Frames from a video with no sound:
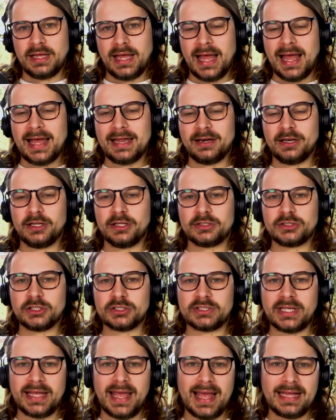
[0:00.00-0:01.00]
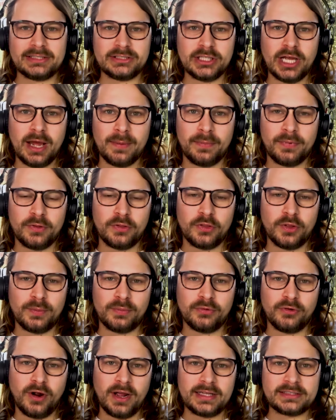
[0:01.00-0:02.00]
And just a heads up, the
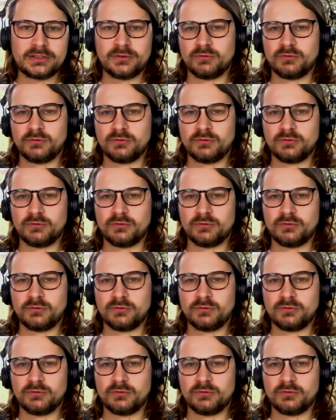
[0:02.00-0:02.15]
price